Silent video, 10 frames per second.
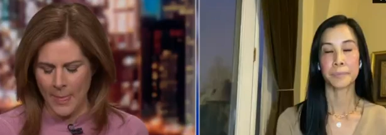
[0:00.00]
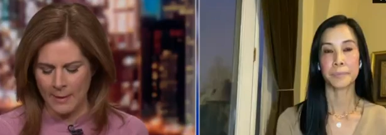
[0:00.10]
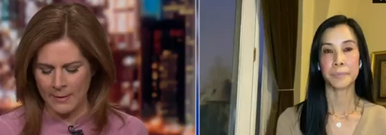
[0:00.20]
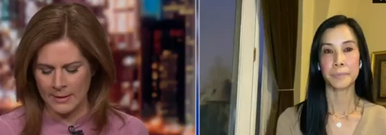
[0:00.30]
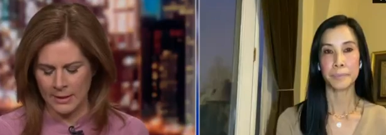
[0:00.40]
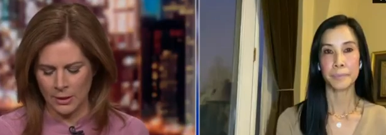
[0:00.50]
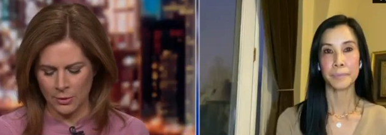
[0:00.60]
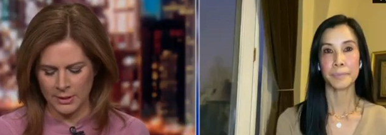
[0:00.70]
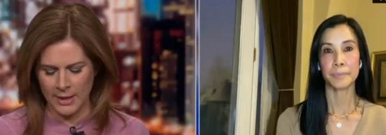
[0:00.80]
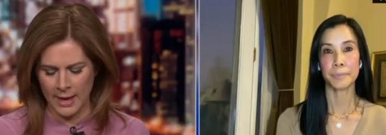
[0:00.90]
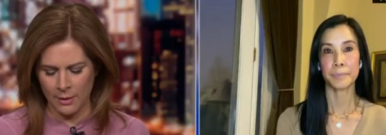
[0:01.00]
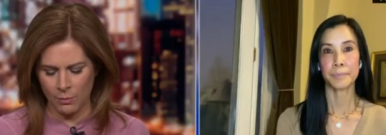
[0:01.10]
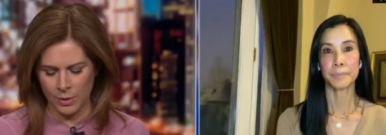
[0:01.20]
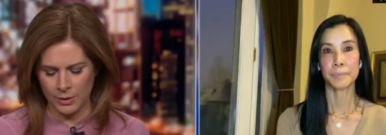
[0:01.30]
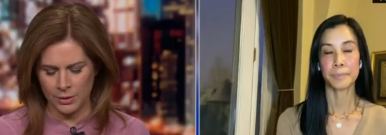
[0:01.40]
Speaker 1: And Lisa, you know, today
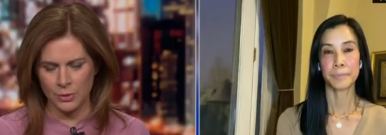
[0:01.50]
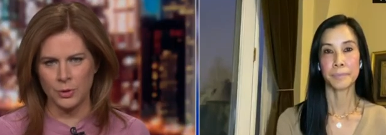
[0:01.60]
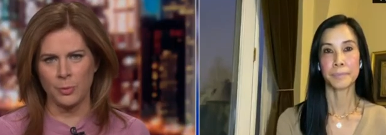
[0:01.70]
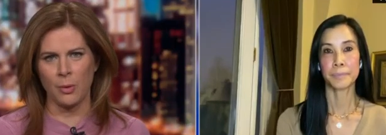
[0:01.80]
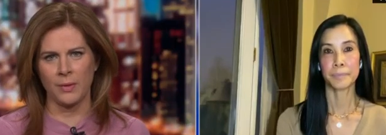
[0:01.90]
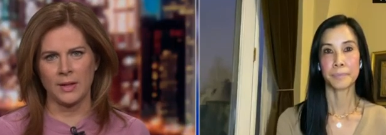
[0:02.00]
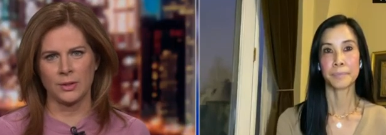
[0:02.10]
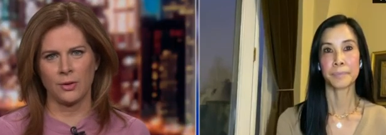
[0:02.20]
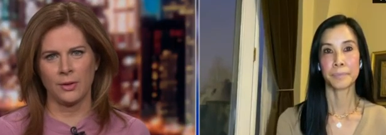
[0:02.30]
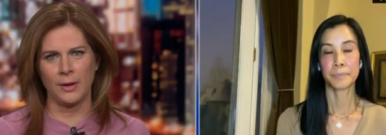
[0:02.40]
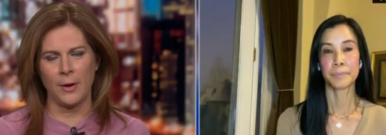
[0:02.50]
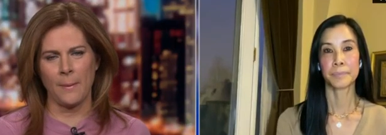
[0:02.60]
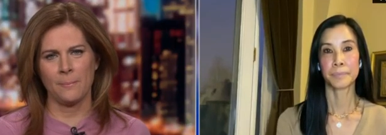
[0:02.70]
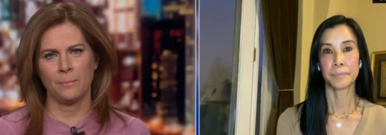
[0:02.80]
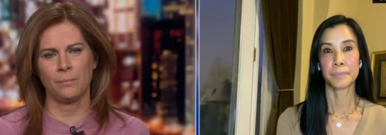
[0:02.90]
when you spoke with us
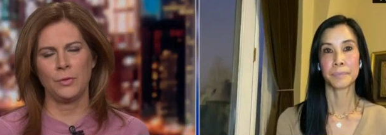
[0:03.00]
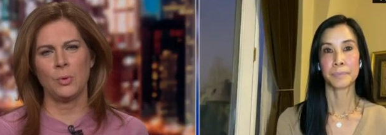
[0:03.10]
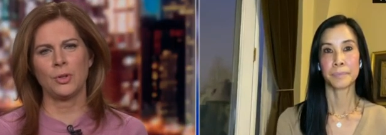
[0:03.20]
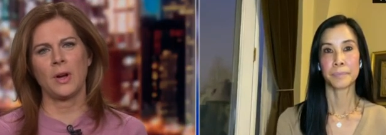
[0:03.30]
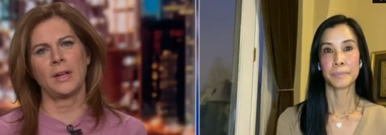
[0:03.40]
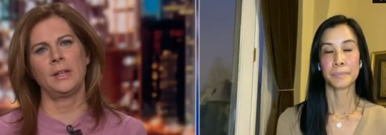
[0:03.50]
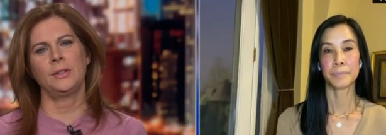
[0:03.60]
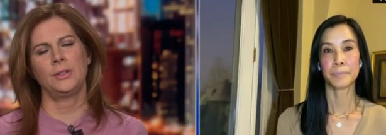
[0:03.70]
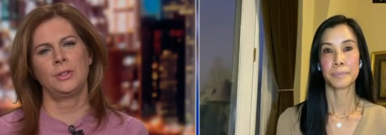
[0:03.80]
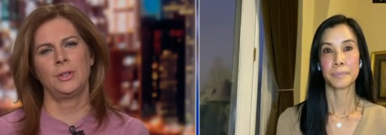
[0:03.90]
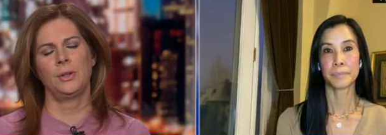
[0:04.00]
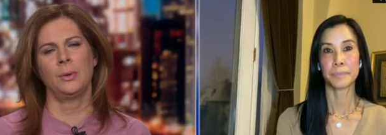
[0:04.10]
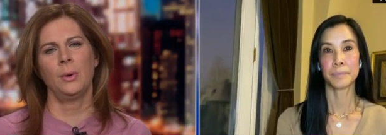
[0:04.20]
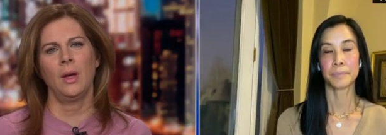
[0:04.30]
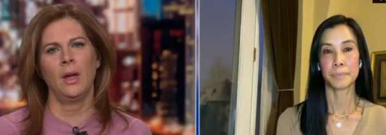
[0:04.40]
earlier, you were talking
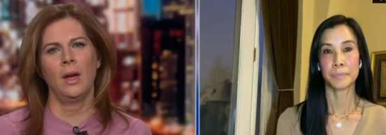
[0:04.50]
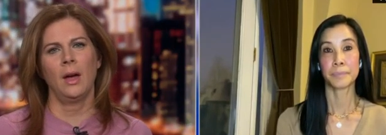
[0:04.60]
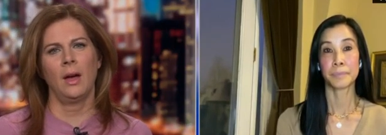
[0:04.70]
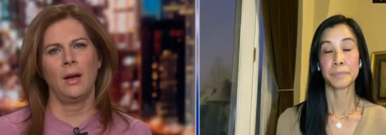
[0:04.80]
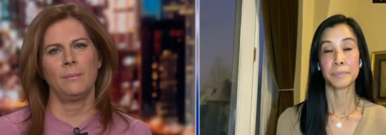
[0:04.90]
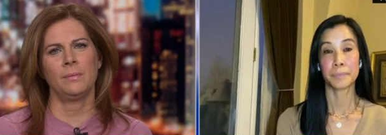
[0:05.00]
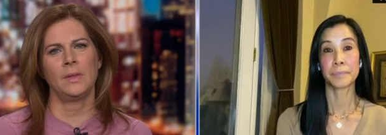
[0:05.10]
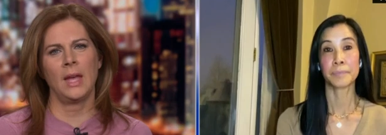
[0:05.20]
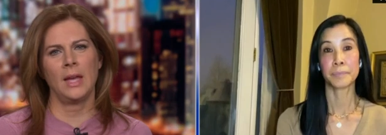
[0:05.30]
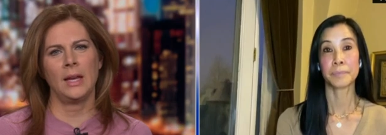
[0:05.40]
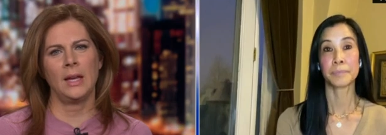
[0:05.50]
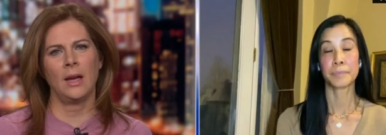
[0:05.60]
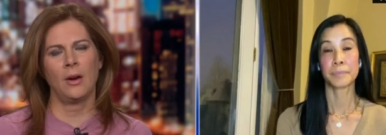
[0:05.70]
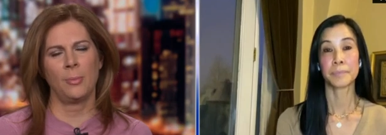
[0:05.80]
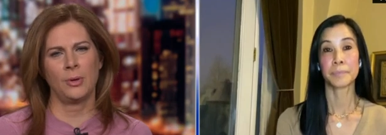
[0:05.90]
to um, Katie,
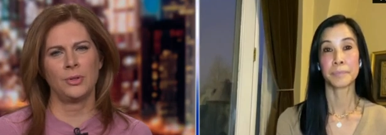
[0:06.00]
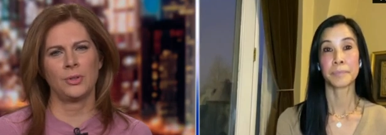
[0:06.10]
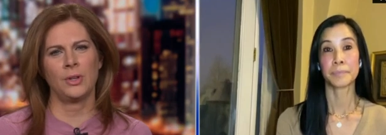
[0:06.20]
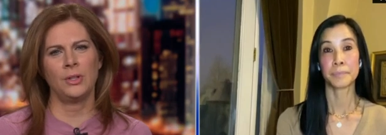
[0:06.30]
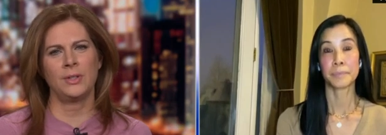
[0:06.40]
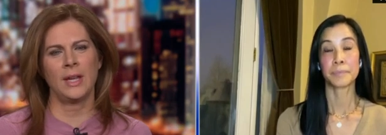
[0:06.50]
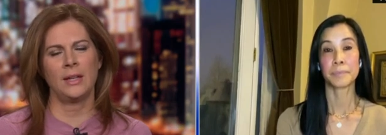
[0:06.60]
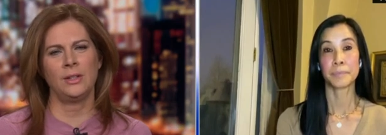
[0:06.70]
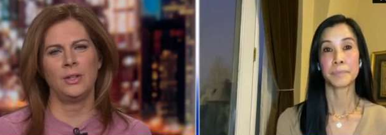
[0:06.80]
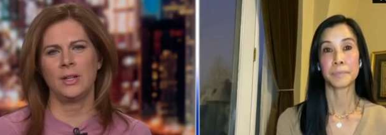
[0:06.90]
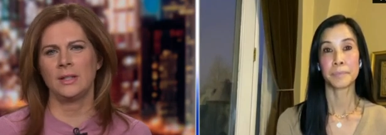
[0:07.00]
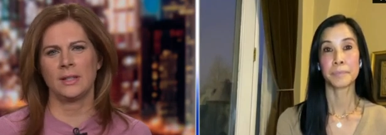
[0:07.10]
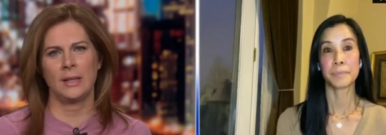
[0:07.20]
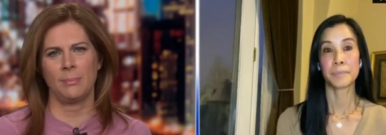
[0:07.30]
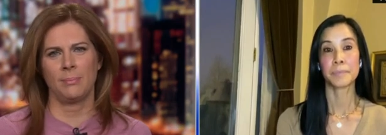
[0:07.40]
our producer, and you said you didn't
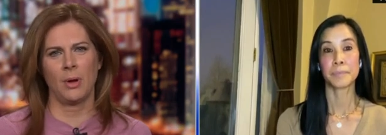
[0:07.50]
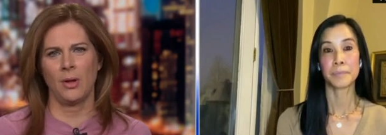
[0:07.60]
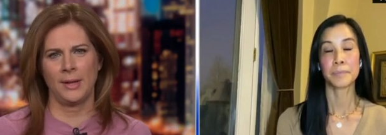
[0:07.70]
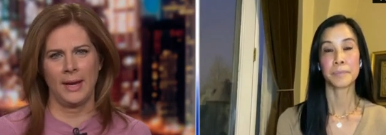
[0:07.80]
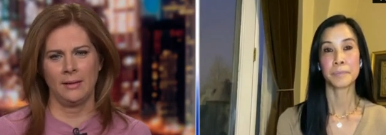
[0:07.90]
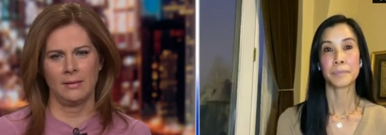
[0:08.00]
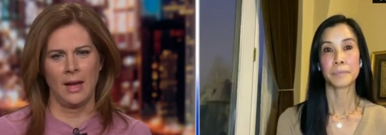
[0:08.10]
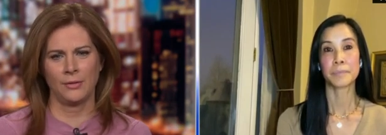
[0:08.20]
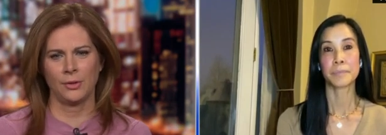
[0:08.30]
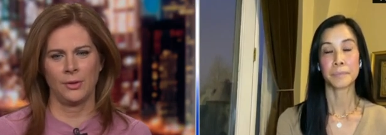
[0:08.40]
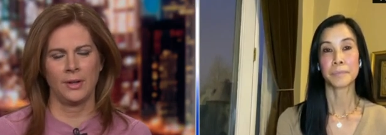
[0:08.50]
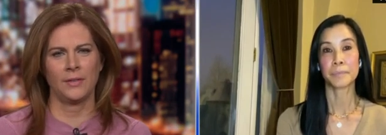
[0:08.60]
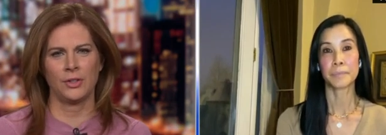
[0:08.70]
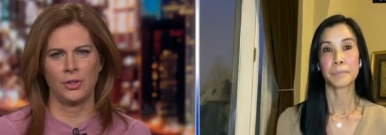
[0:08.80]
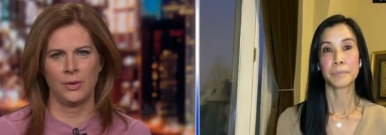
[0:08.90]
sleep all night after learning
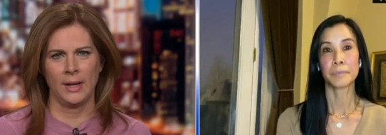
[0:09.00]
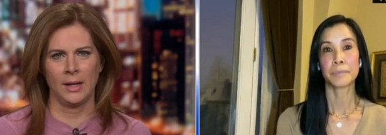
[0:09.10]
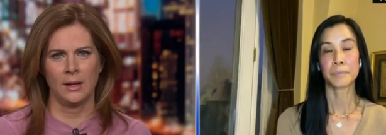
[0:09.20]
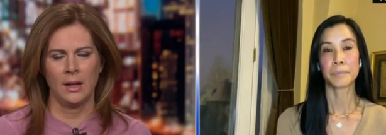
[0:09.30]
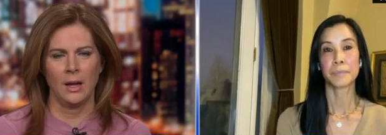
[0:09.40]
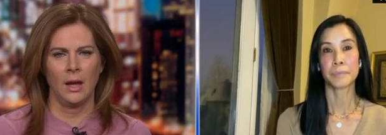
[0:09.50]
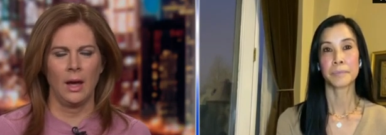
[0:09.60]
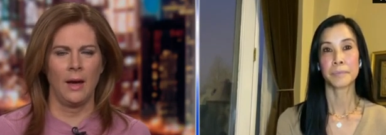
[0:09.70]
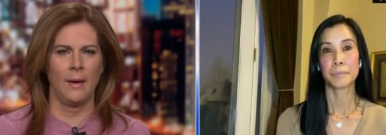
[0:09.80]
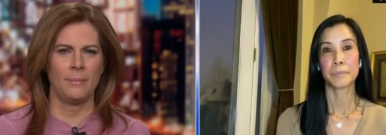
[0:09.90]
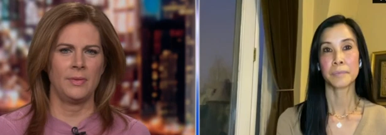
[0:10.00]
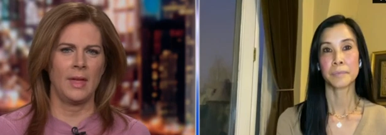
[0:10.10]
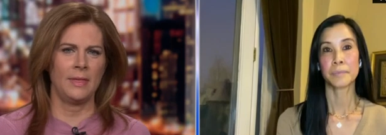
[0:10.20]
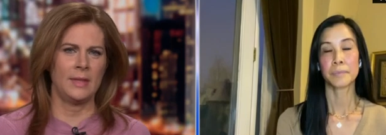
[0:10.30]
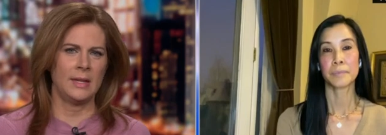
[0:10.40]
of the shooting, um,
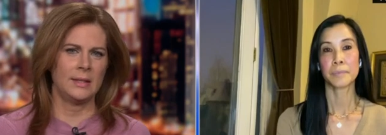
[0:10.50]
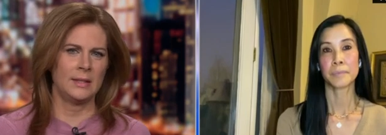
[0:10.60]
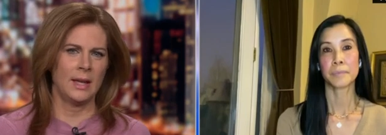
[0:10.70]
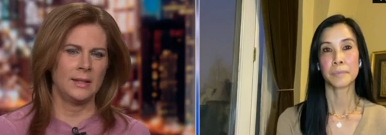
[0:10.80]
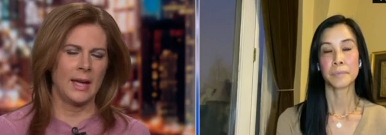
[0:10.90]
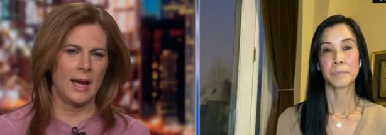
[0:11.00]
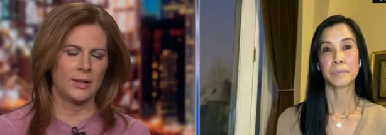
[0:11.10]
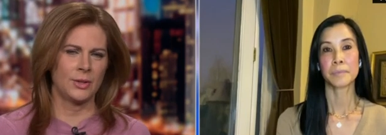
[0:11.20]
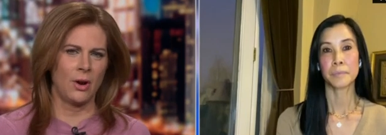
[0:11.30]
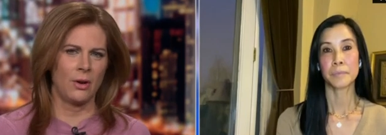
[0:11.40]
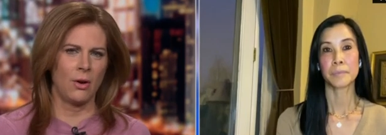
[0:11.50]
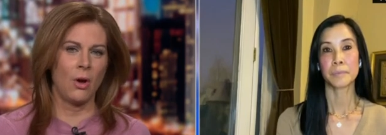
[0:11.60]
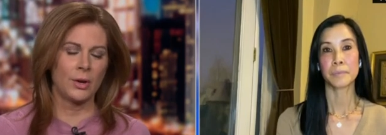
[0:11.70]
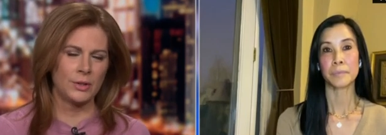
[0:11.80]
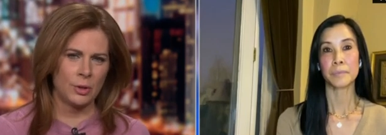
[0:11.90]
that these attacks are all
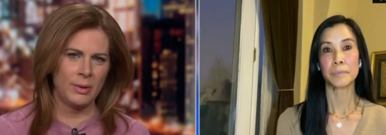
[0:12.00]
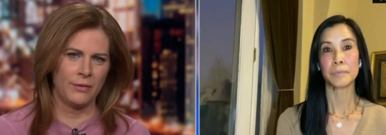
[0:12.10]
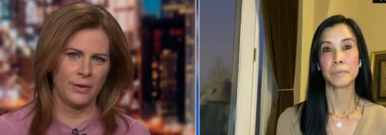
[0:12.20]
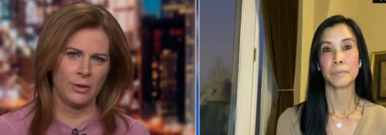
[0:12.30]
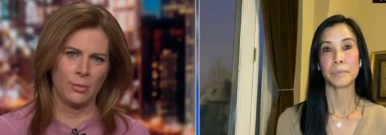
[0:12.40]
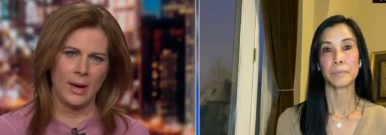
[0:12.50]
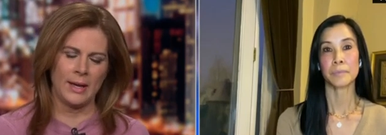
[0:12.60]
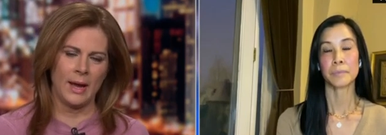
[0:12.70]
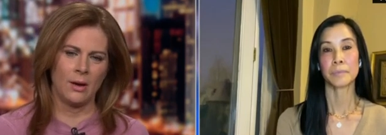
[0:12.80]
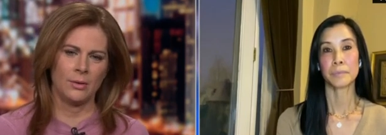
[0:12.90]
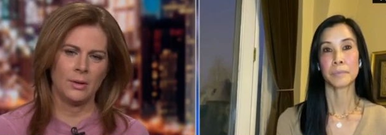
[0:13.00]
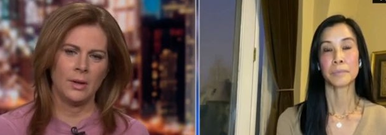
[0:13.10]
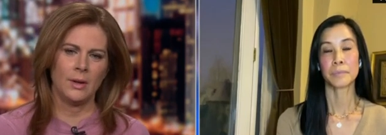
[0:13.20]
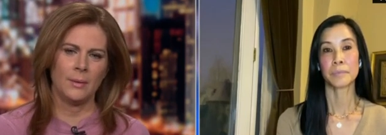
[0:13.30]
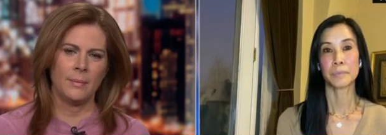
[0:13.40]
consuming for you right now.
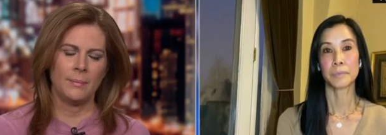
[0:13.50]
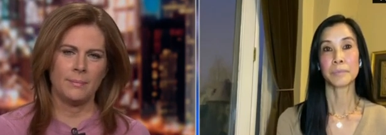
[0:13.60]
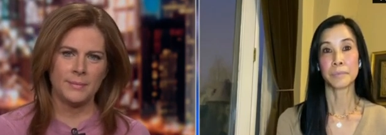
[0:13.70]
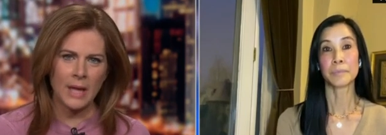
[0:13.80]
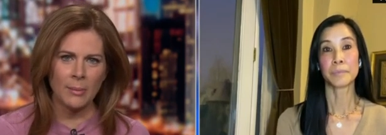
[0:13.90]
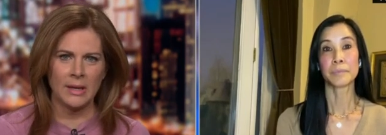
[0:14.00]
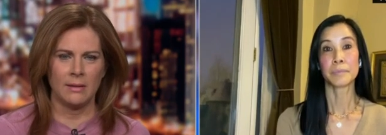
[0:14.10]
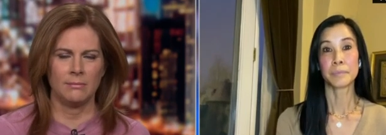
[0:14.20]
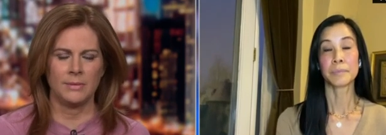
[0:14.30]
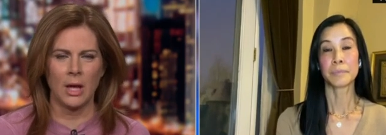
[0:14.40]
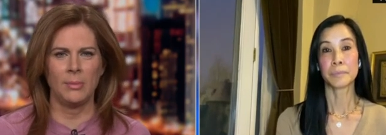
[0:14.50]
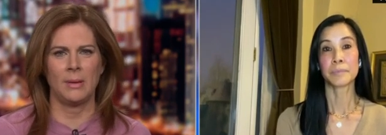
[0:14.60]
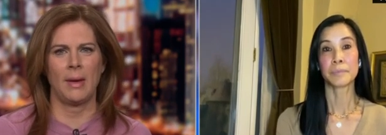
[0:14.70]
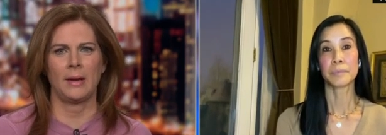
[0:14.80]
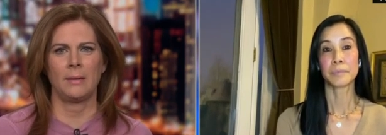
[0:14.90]
Tell me, tell me
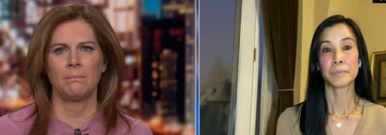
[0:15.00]
about it.